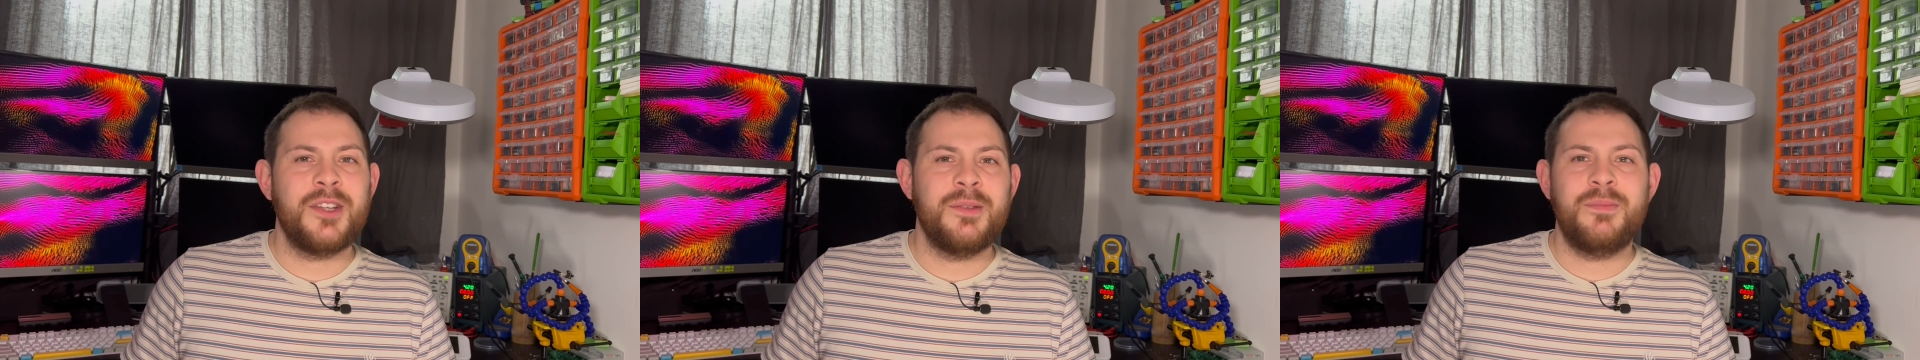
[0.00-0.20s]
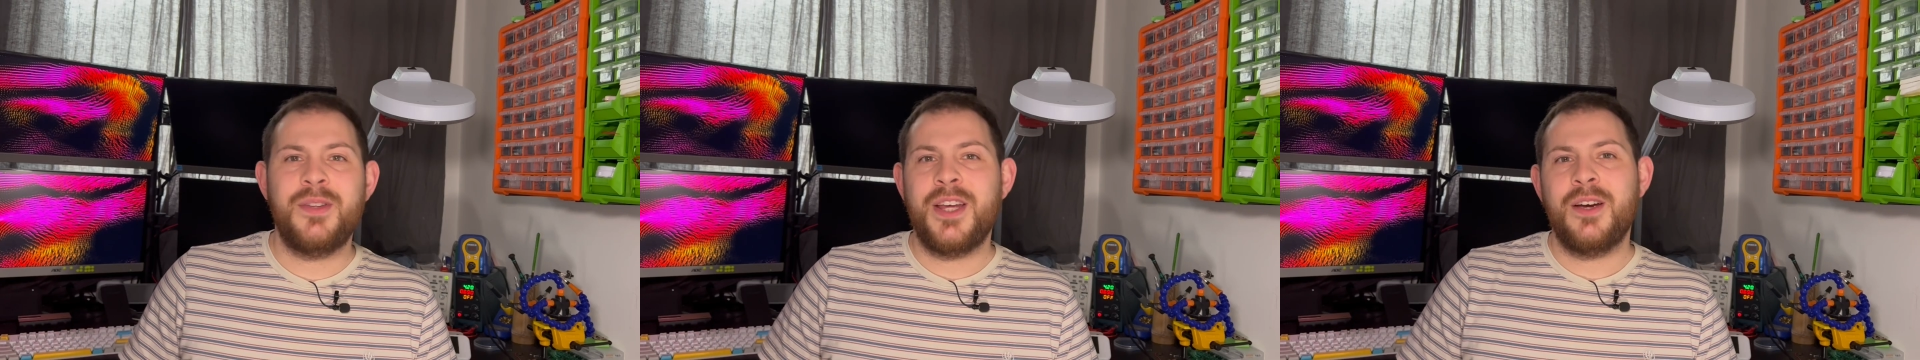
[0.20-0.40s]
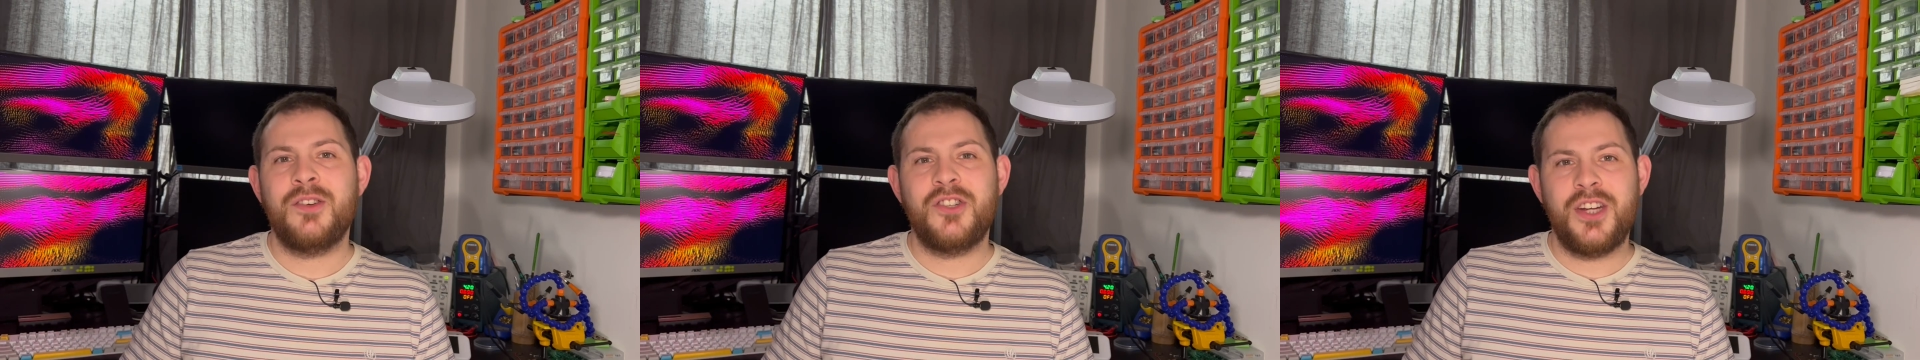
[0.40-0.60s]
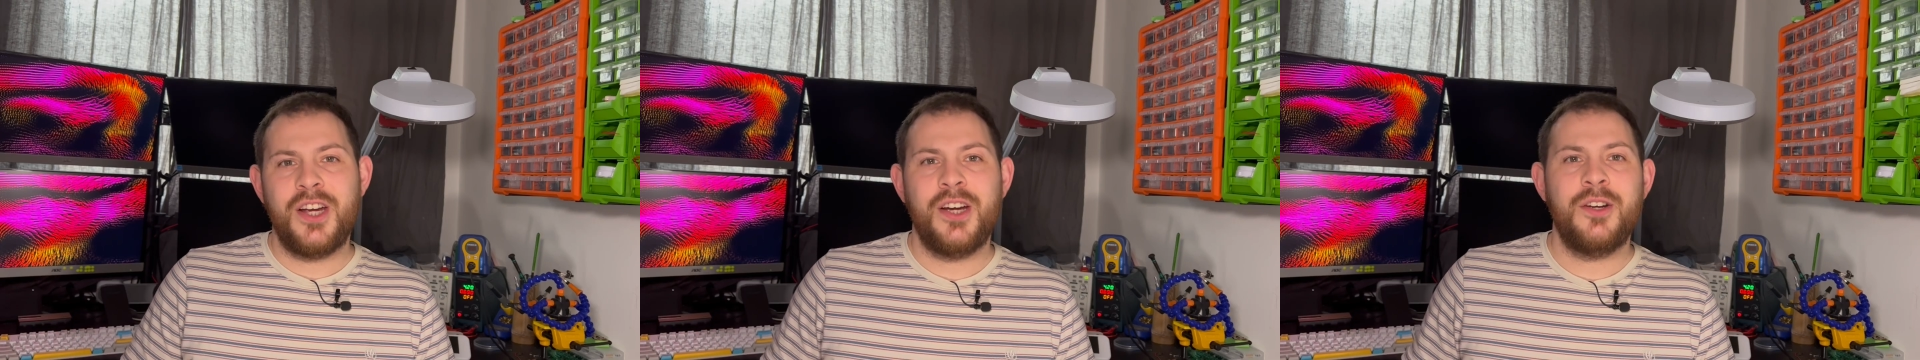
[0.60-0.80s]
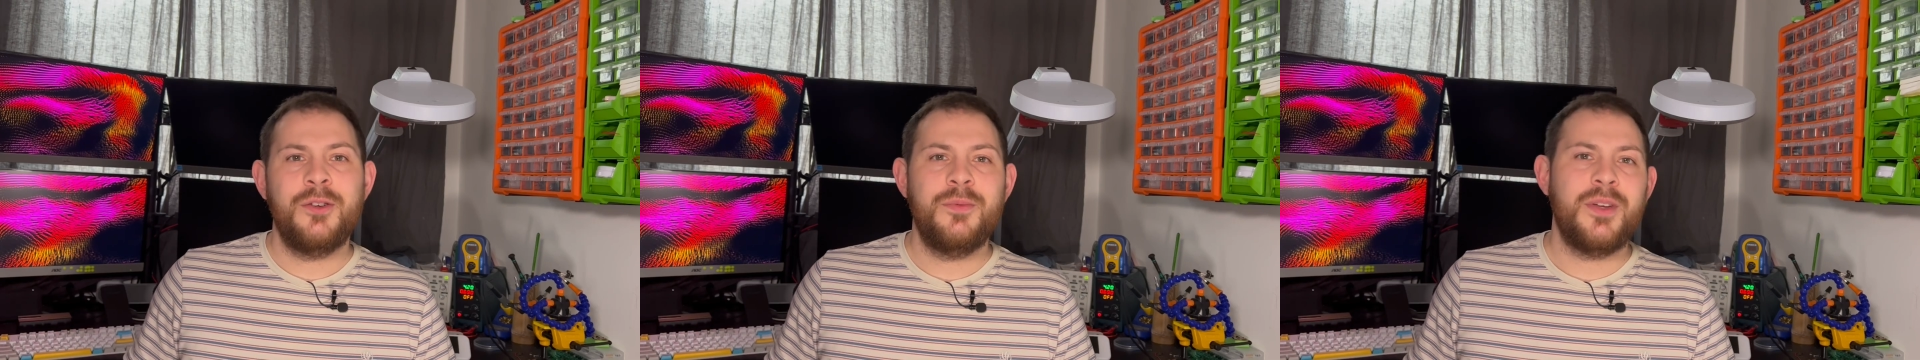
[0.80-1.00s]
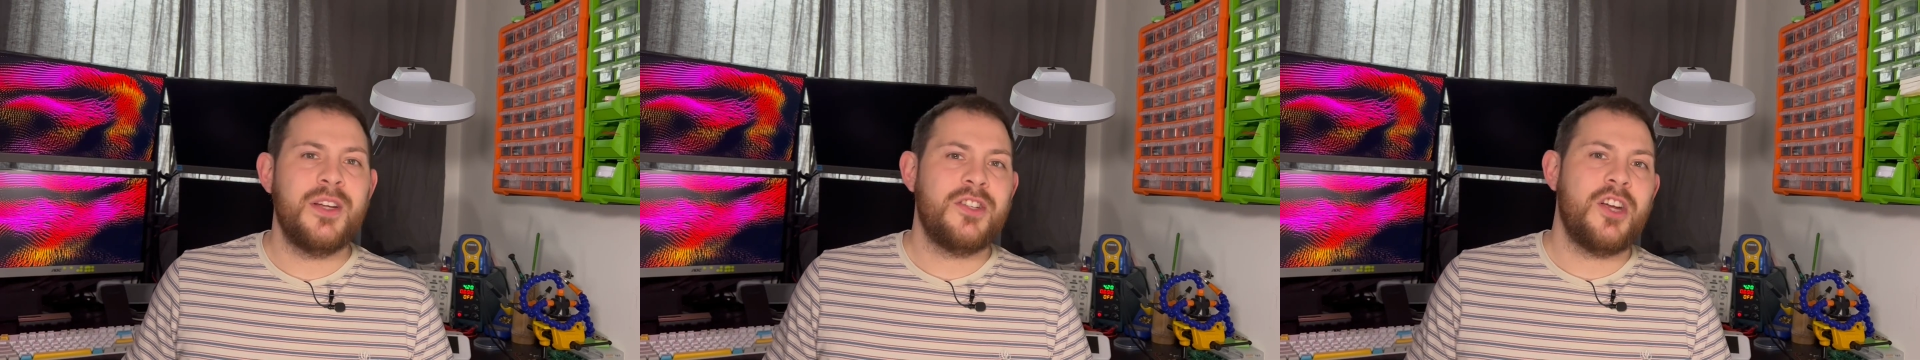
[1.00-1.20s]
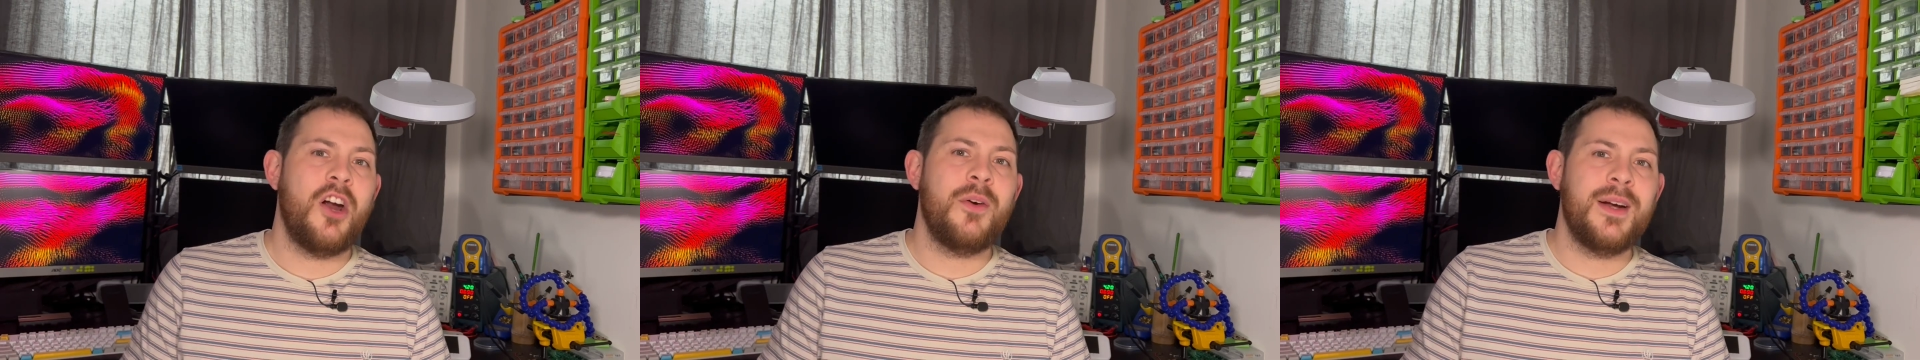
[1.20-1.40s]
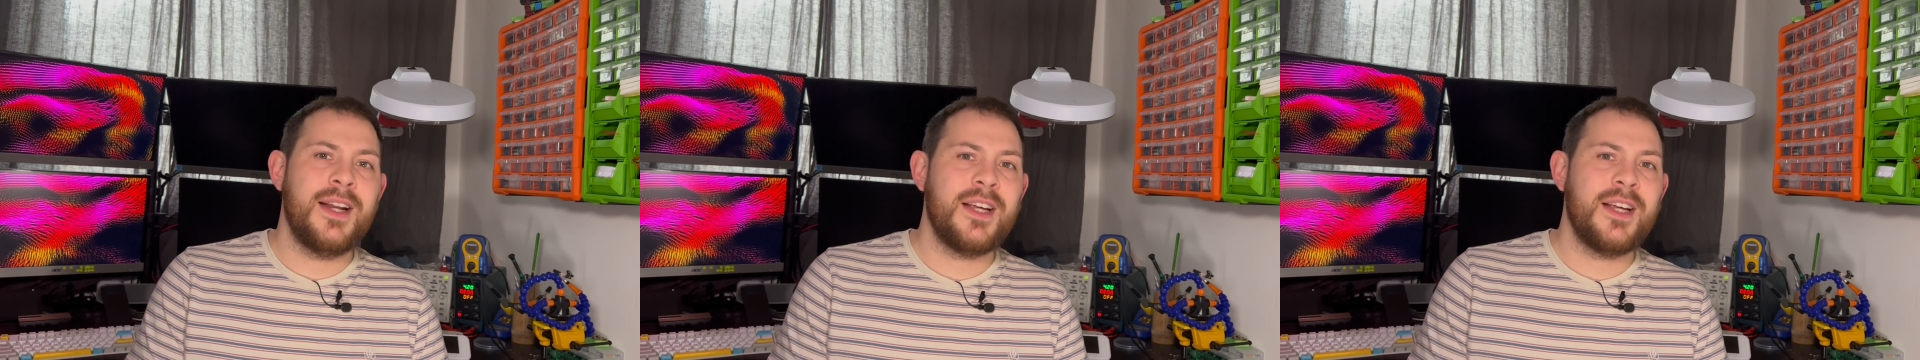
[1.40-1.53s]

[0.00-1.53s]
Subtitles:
the Neo Geo, the Atari